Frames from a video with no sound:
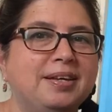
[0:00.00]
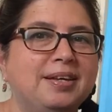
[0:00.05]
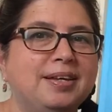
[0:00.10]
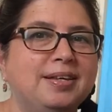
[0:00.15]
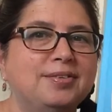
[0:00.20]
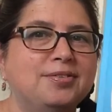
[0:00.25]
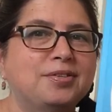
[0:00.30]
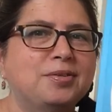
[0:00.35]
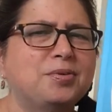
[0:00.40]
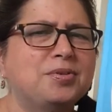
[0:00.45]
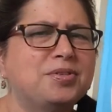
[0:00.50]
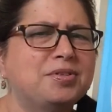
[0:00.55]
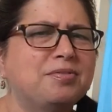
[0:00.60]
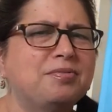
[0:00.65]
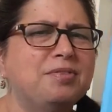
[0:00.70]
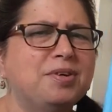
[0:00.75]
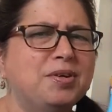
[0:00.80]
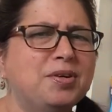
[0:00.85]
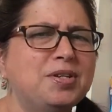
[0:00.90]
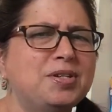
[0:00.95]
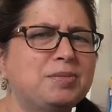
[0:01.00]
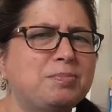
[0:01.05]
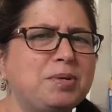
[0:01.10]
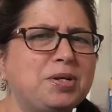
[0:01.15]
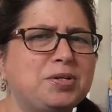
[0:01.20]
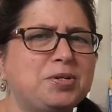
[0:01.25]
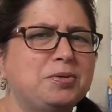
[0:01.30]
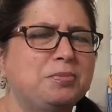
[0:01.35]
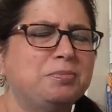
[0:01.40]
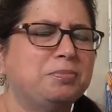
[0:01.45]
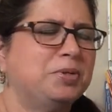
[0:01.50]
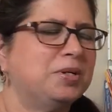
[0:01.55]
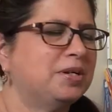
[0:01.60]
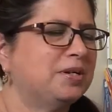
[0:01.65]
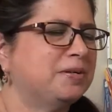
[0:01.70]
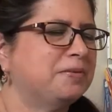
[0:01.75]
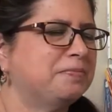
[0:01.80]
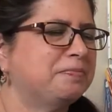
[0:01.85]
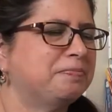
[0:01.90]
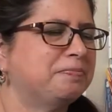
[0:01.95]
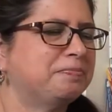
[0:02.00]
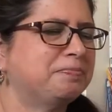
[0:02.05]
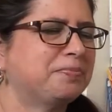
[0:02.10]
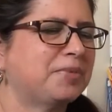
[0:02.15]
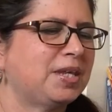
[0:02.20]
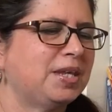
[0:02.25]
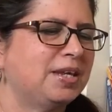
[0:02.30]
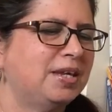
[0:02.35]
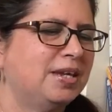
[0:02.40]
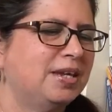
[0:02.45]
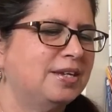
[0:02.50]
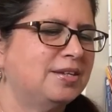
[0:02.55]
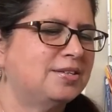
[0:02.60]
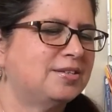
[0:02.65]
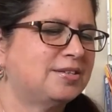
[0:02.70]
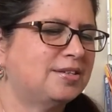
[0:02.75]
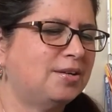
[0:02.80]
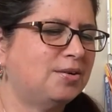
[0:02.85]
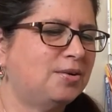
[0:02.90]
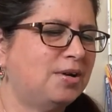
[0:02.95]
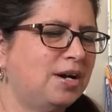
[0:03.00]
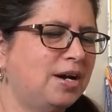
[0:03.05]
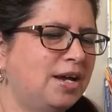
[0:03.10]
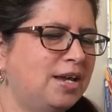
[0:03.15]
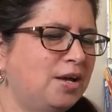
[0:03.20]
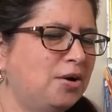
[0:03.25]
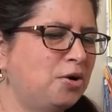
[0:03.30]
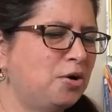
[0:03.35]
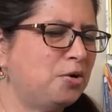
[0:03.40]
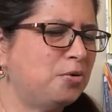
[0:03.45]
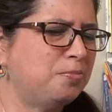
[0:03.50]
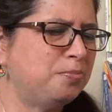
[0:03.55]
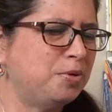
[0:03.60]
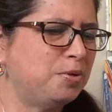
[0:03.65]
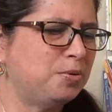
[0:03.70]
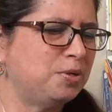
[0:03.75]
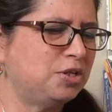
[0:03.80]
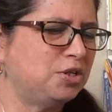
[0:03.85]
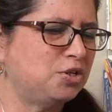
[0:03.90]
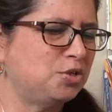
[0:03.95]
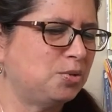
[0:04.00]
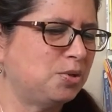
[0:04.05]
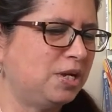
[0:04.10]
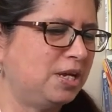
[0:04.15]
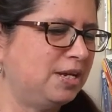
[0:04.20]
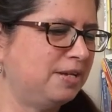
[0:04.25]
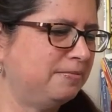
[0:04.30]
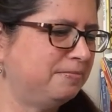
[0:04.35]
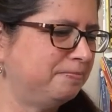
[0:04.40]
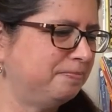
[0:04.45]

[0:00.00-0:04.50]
So it's a very special book. So I hope you enjoy it.